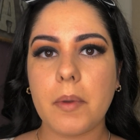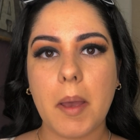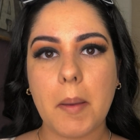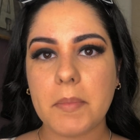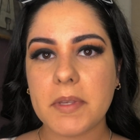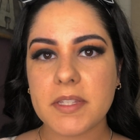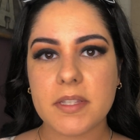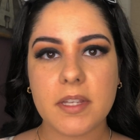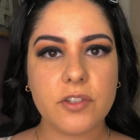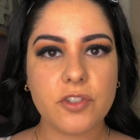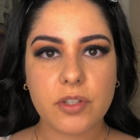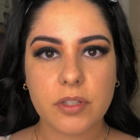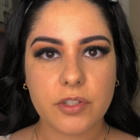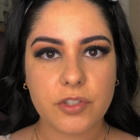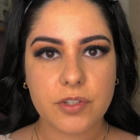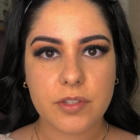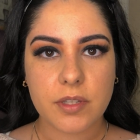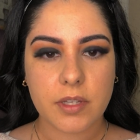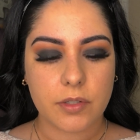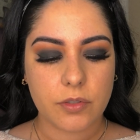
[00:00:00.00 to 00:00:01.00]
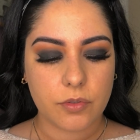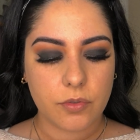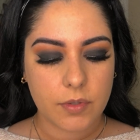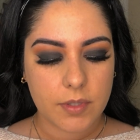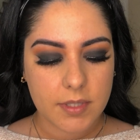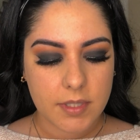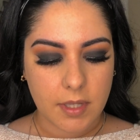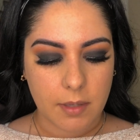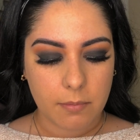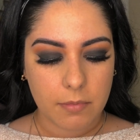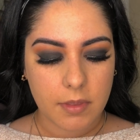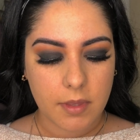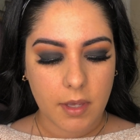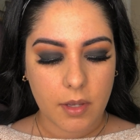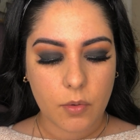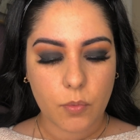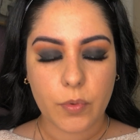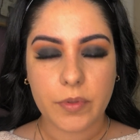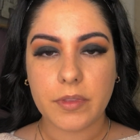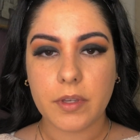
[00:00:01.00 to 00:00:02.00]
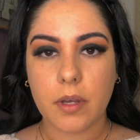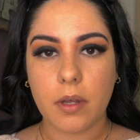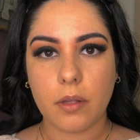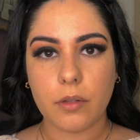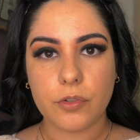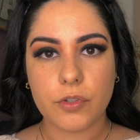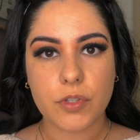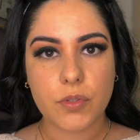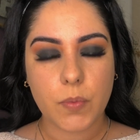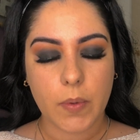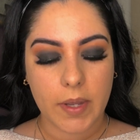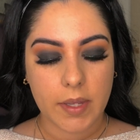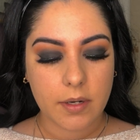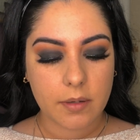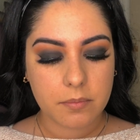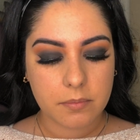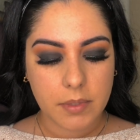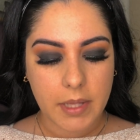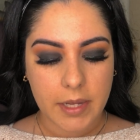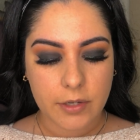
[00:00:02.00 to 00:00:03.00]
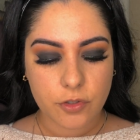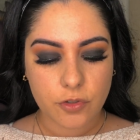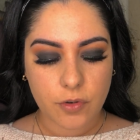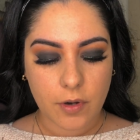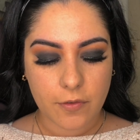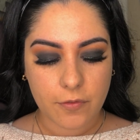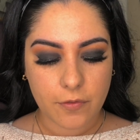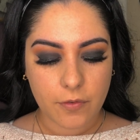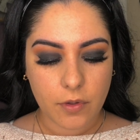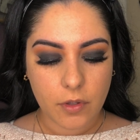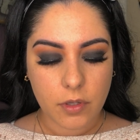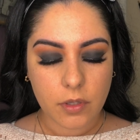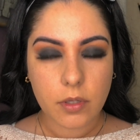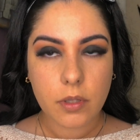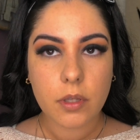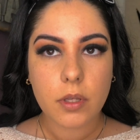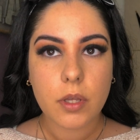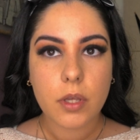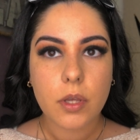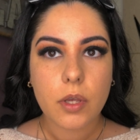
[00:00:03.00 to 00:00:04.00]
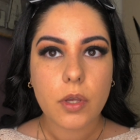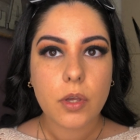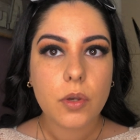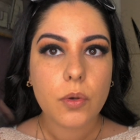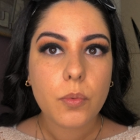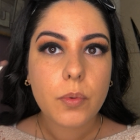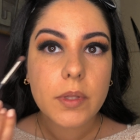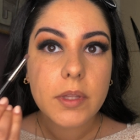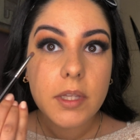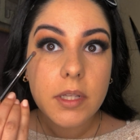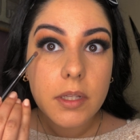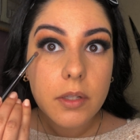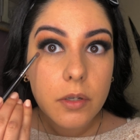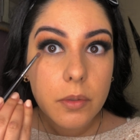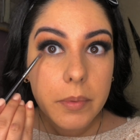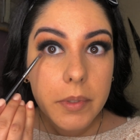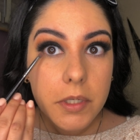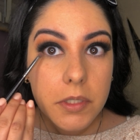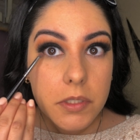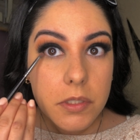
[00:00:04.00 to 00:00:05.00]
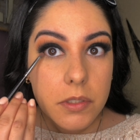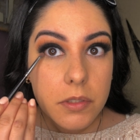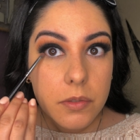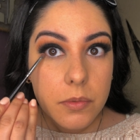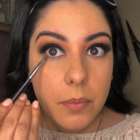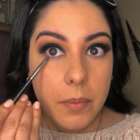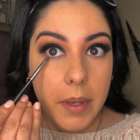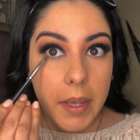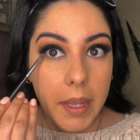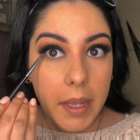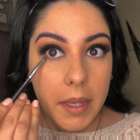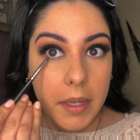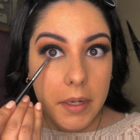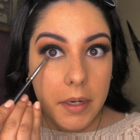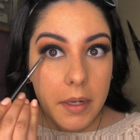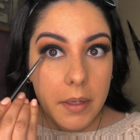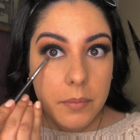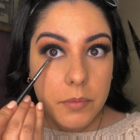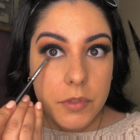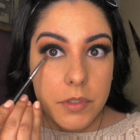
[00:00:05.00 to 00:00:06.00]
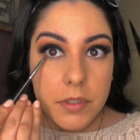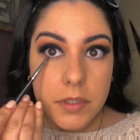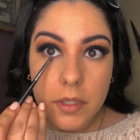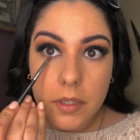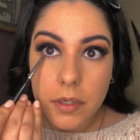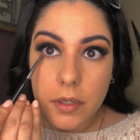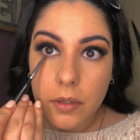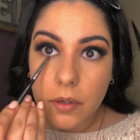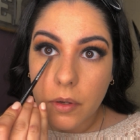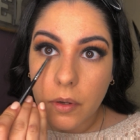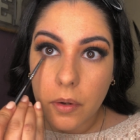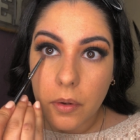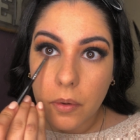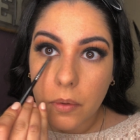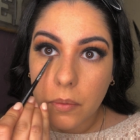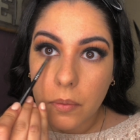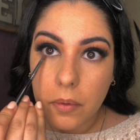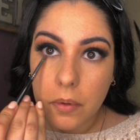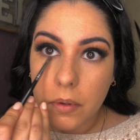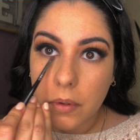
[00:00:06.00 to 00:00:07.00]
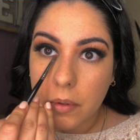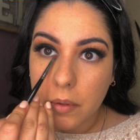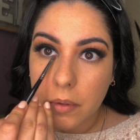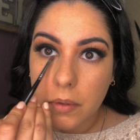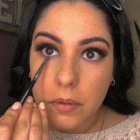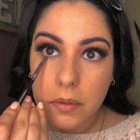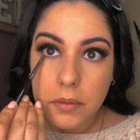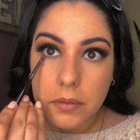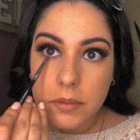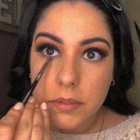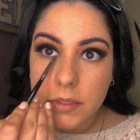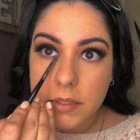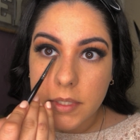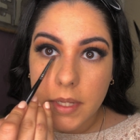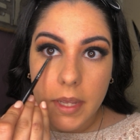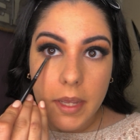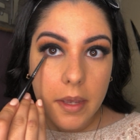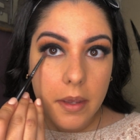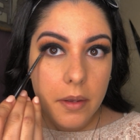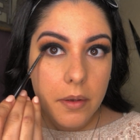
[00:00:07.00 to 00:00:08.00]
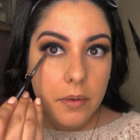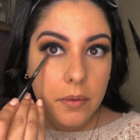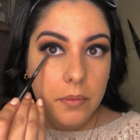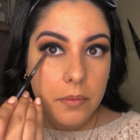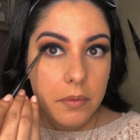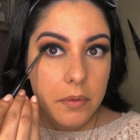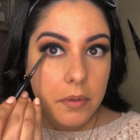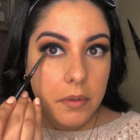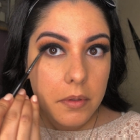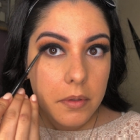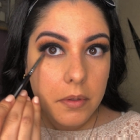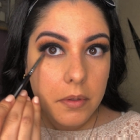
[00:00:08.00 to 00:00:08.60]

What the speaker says: I'm essentially just gonna do the same thing with the color Suede and Black Truffle. With a little bit of Suede, I'm just gonna go down.